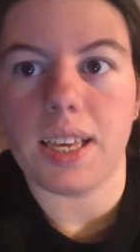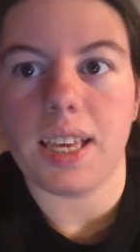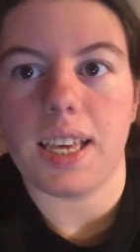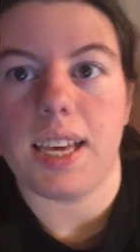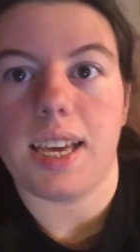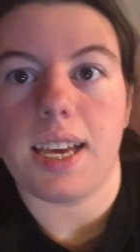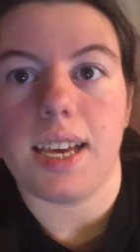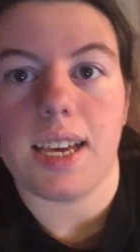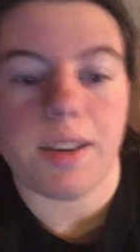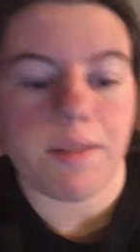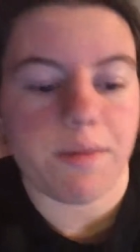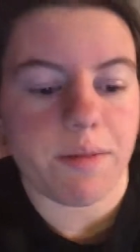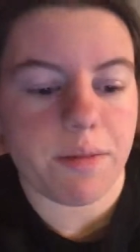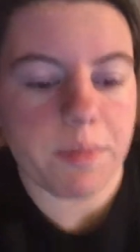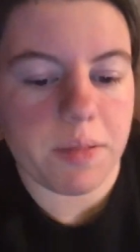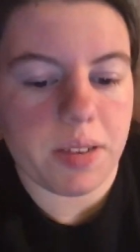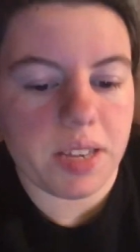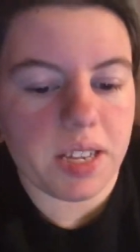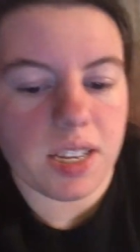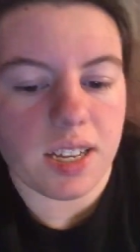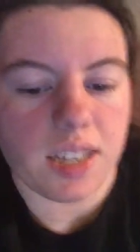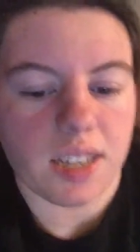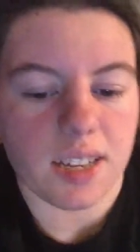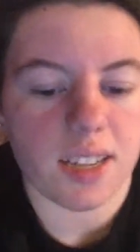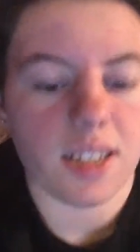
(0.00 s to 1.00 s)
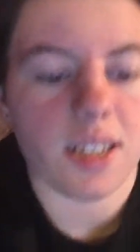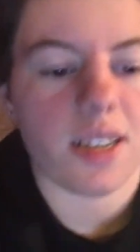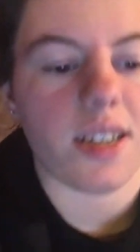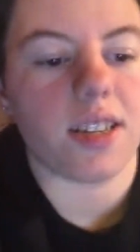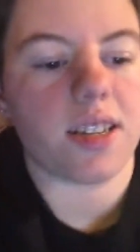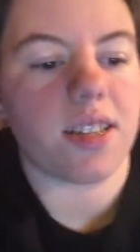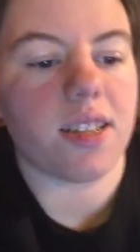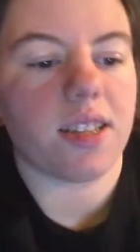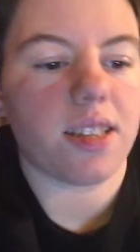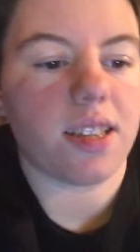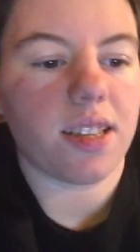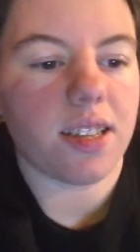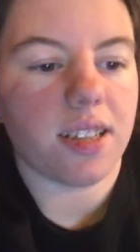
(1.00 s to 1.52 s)
Okay, everybody. It
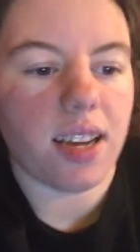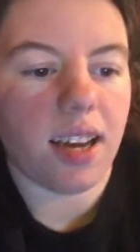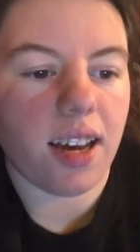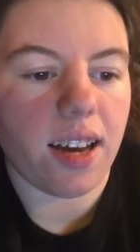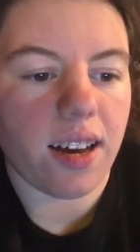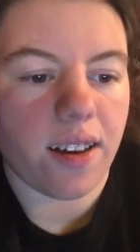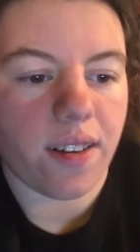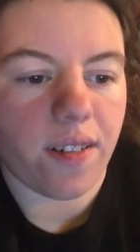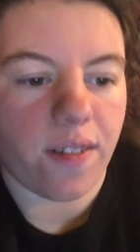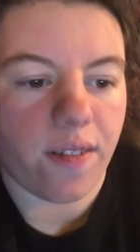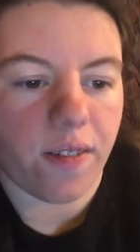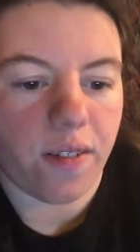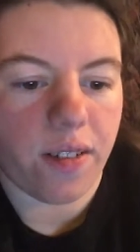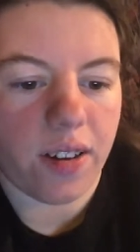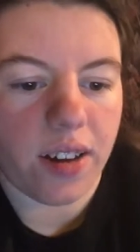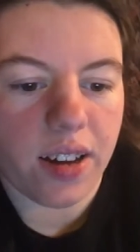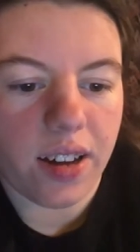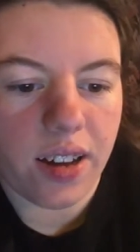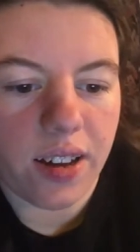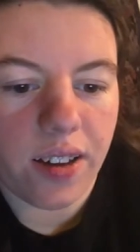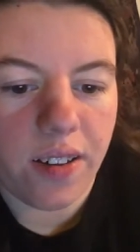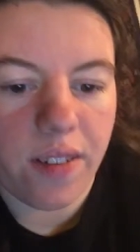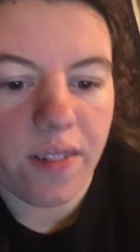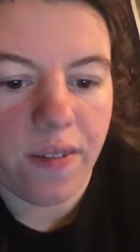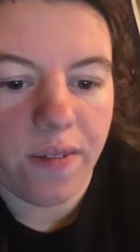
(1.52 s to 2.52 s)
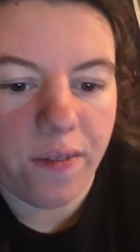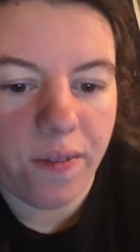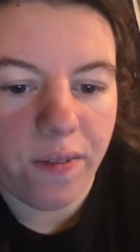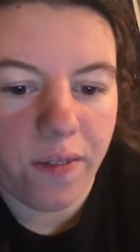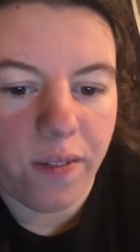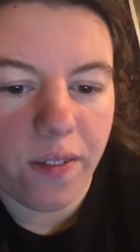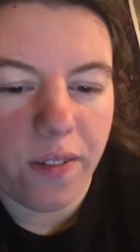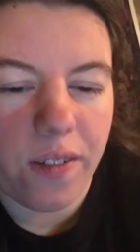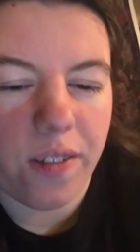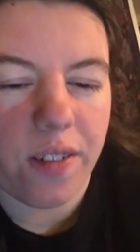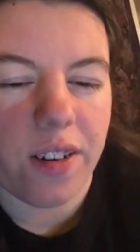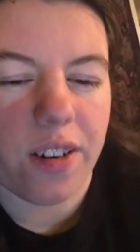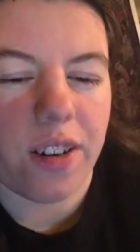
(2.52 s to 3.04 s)
is now
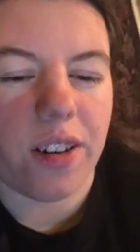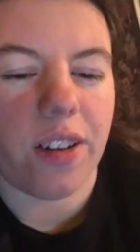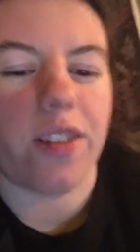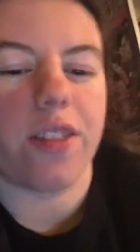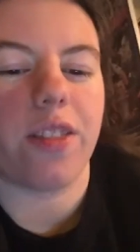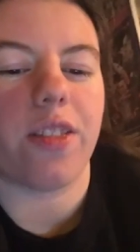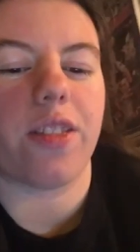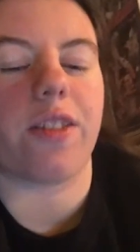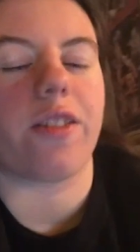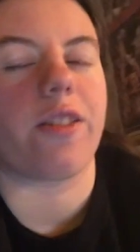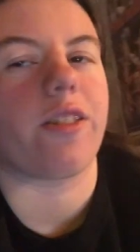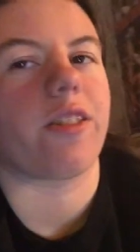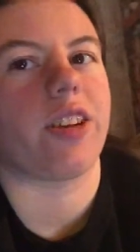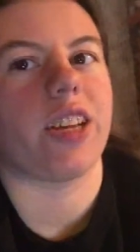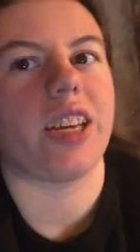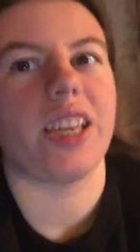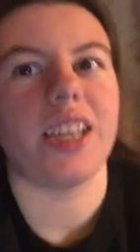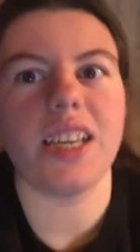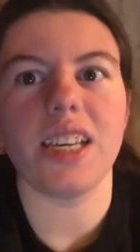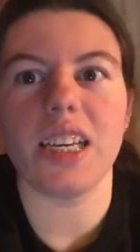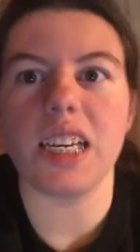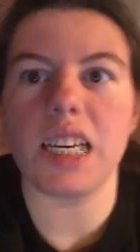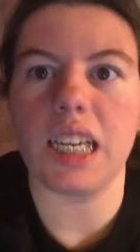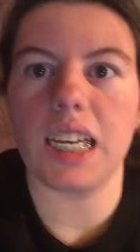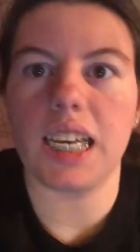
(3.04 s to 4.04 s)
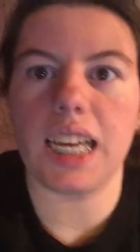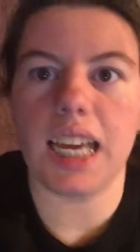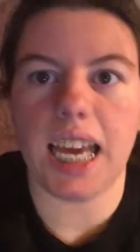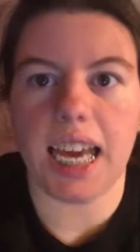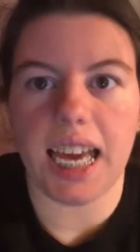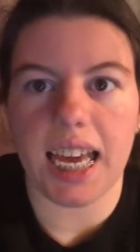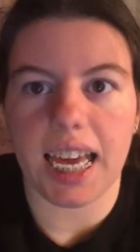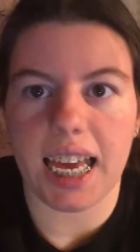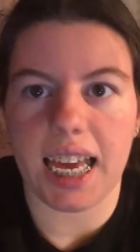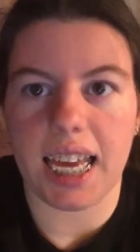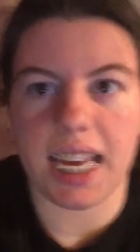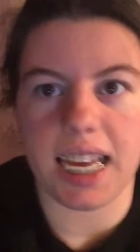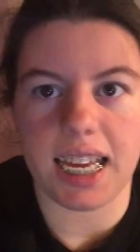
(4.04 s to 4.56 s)
4.30
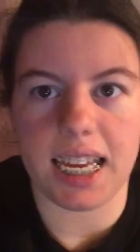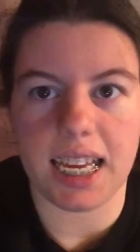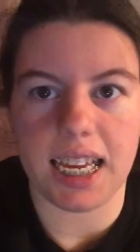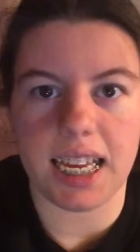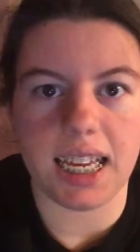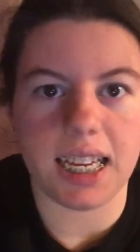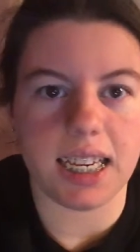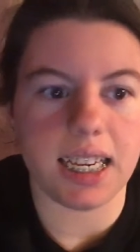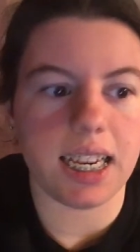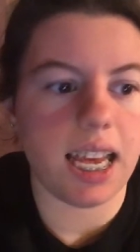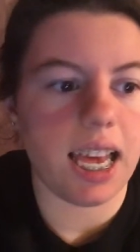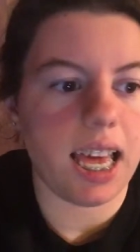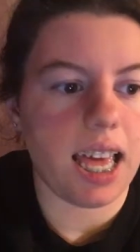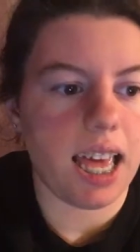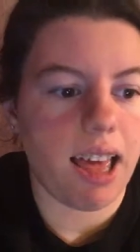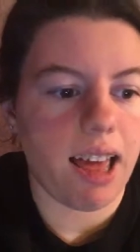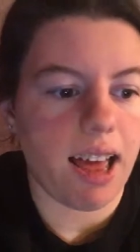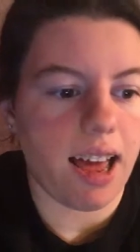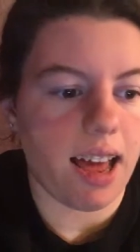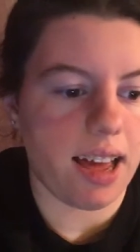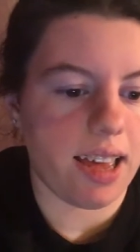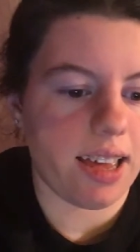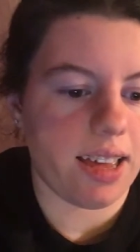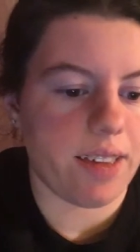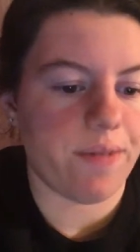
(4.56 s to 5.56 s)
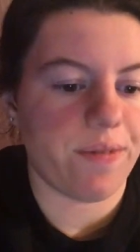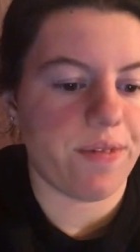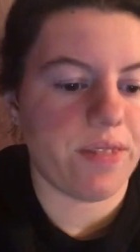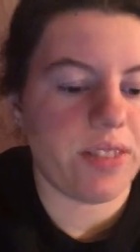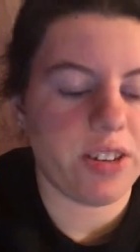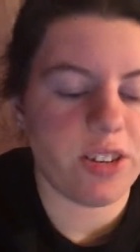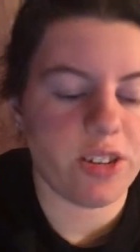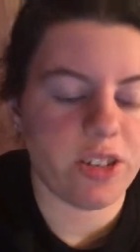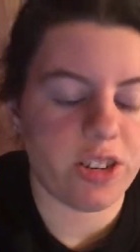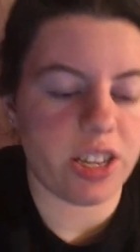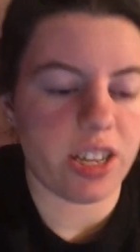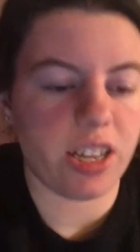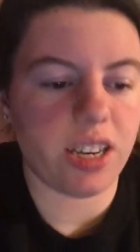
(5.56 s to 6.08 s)
and I have
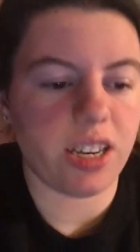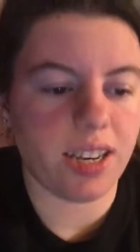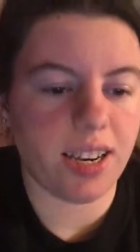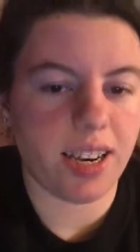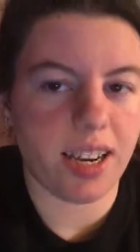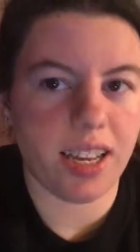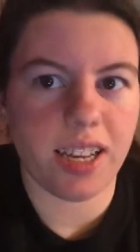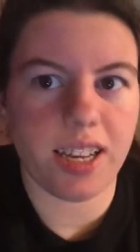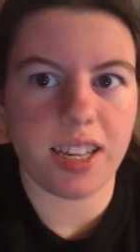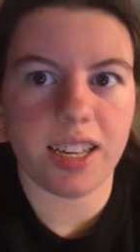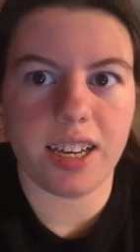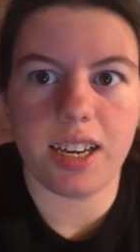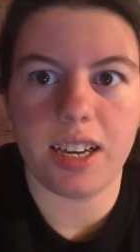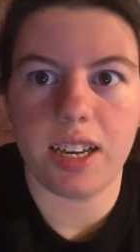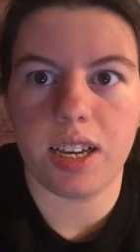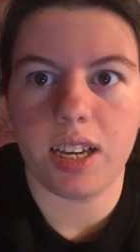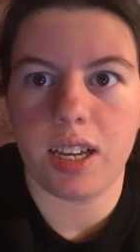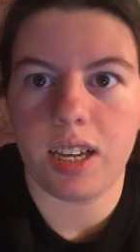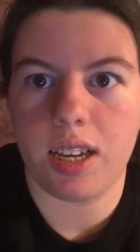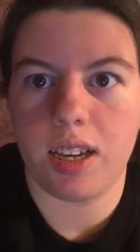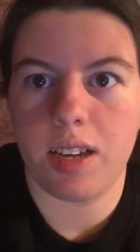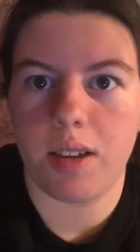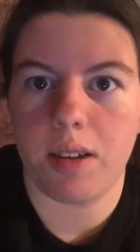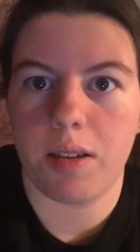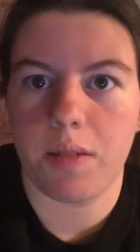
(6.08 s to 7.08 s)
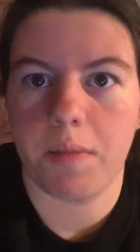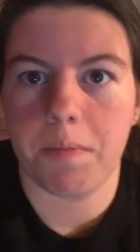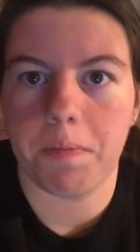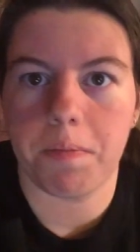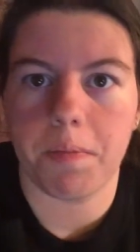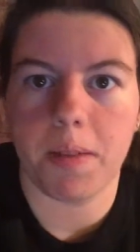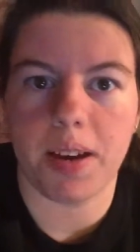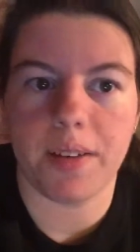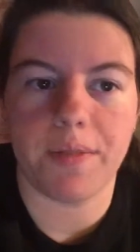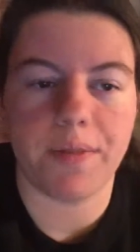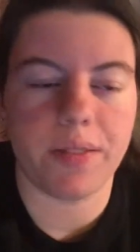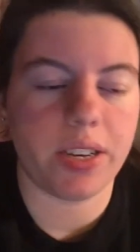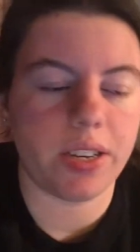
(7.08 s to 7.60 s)
finished editing
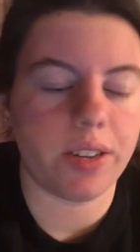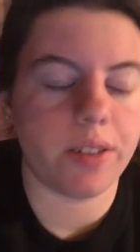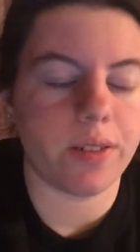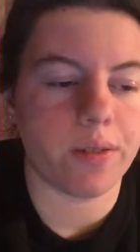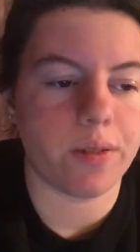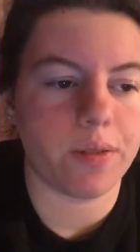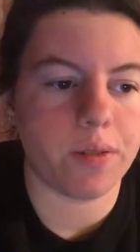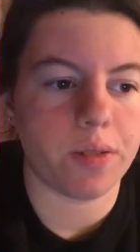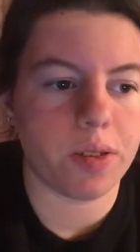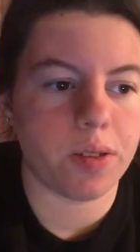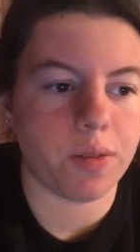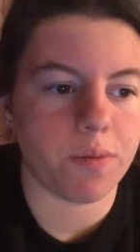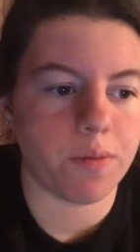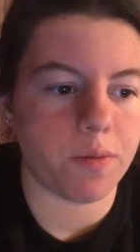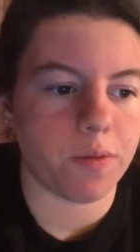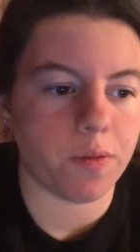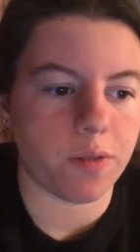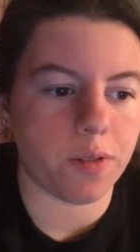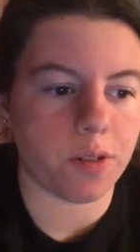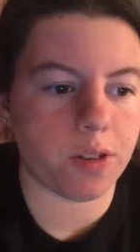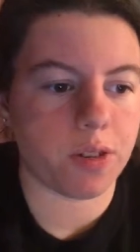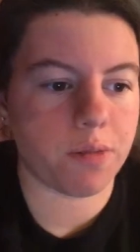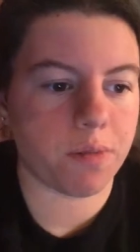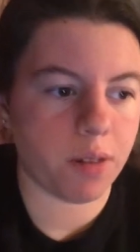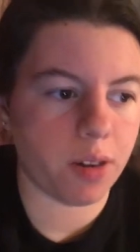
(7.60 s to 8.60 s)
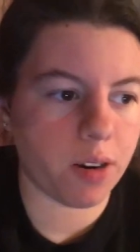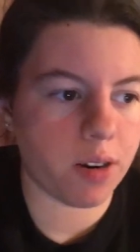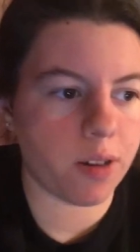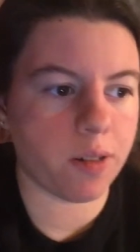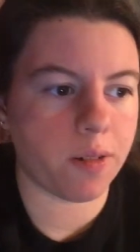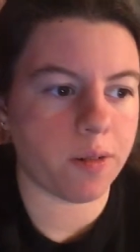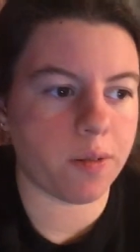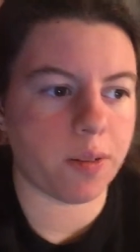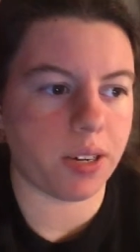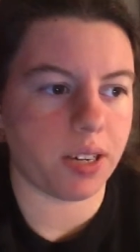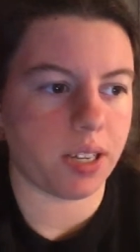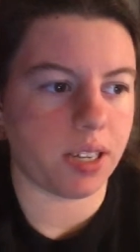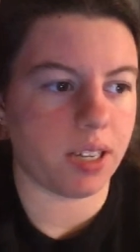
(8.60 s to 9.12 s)
my videos for
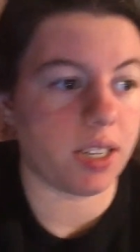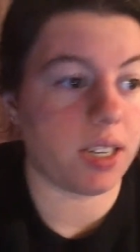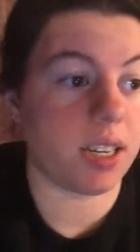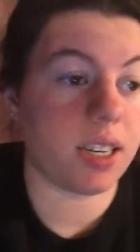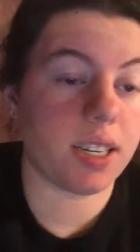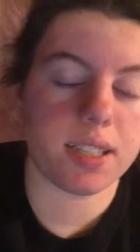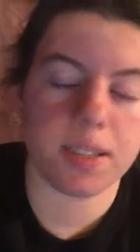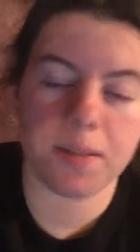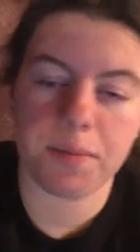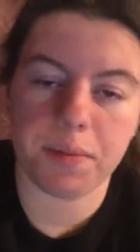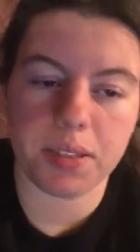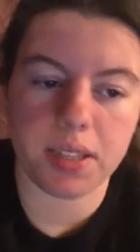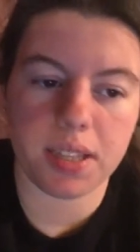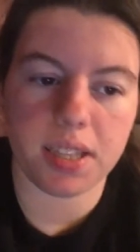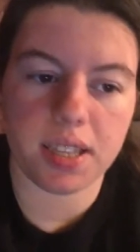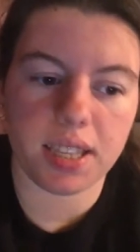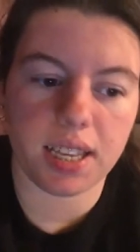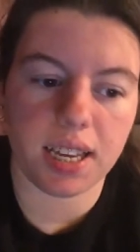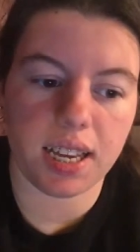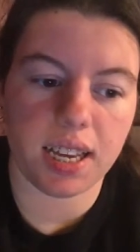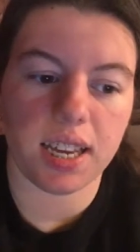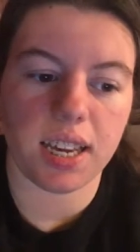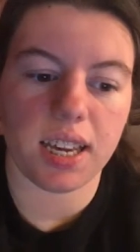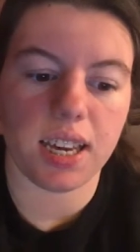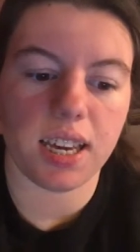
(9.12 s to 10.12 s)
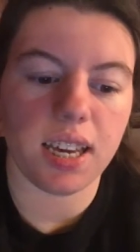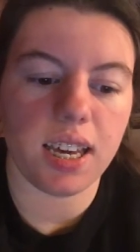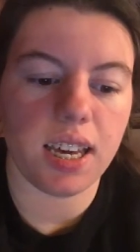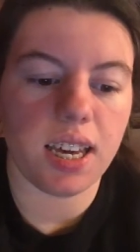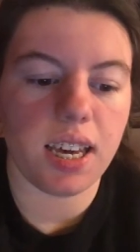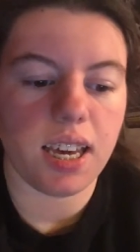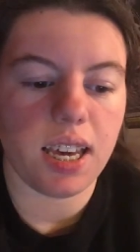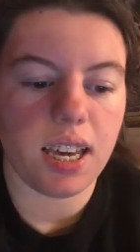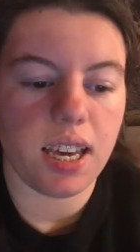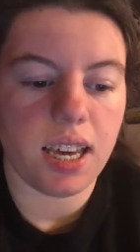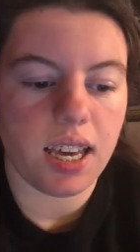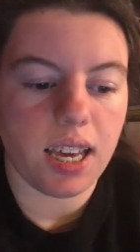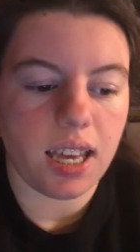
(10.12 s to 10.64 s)
tomorrow and next Wednesday
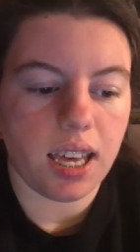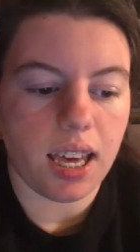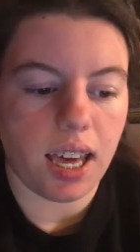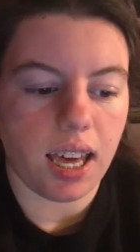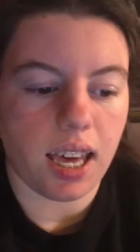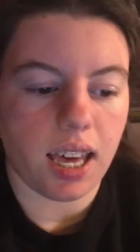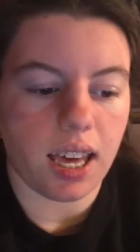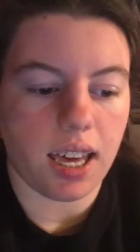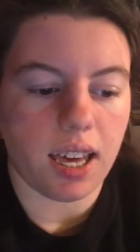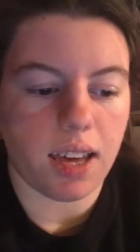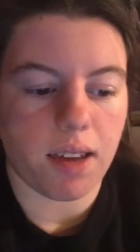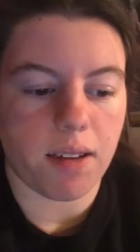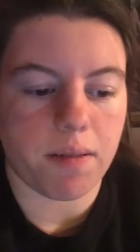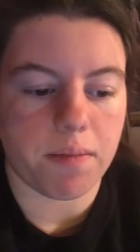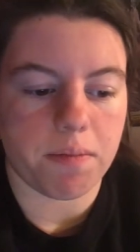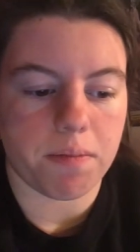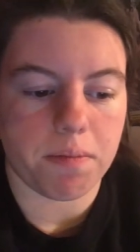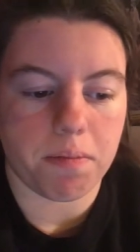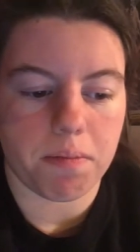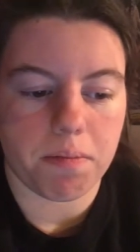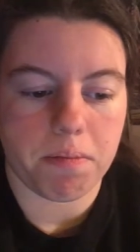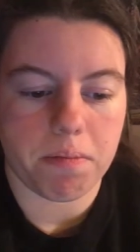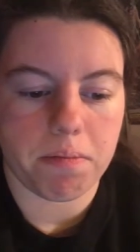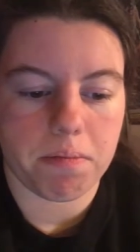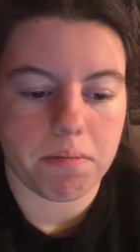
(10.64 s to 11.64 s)
and